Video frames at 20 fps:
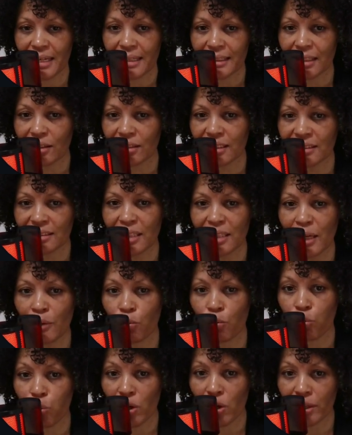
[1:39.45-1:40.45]
Now let's say
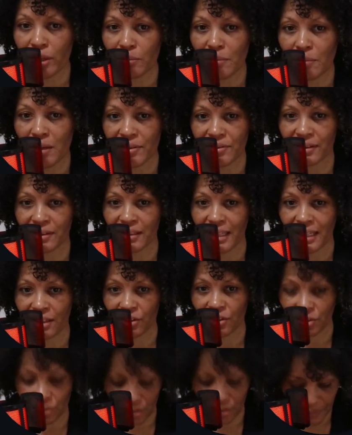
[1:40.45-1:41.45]
1 month
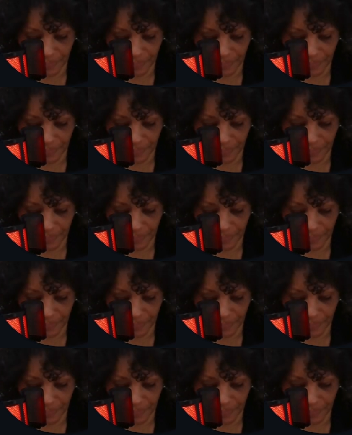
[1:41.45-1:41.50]
later,